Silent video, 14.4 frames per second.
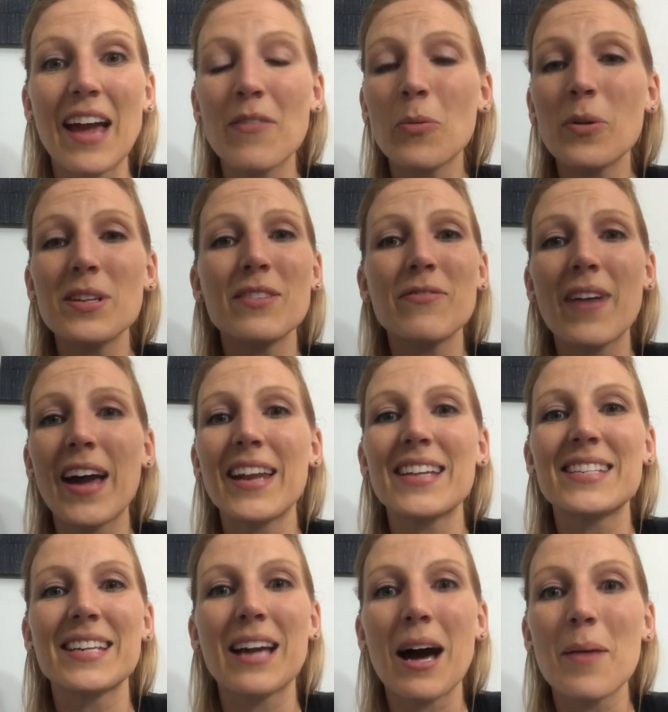Everyone is
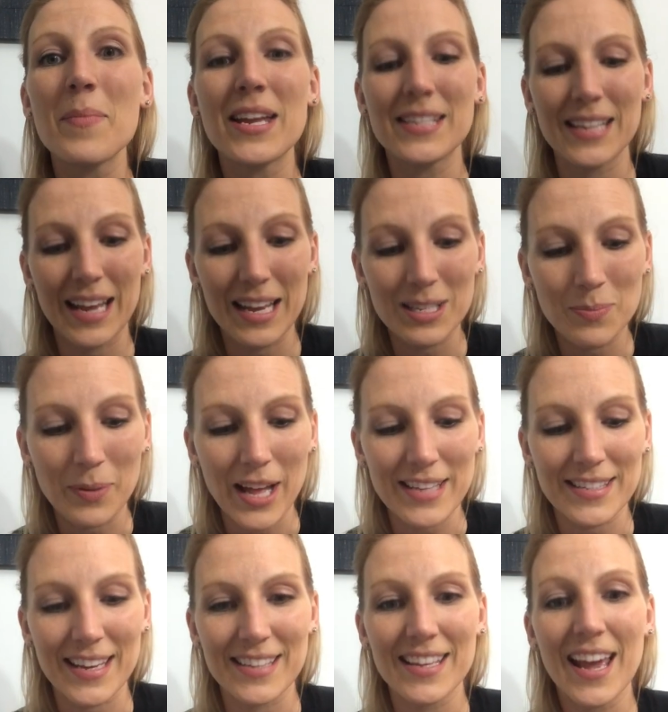invited to come into his
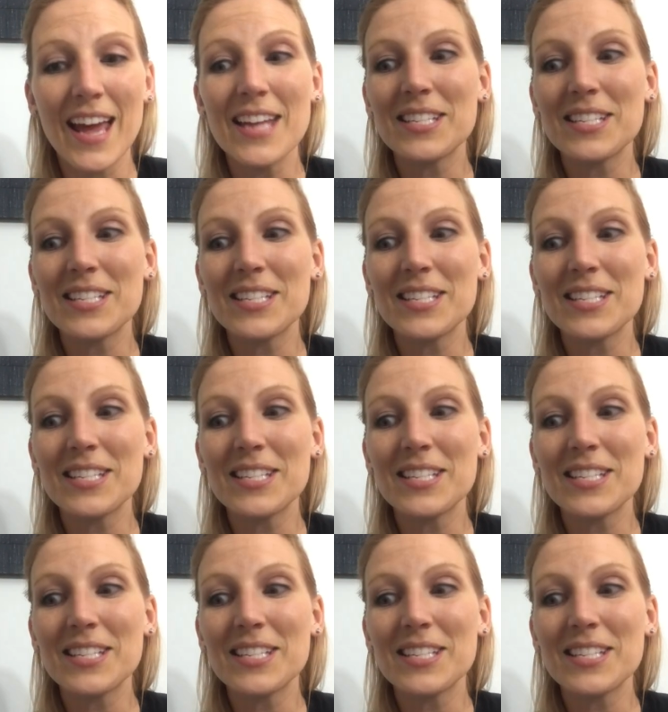blessings,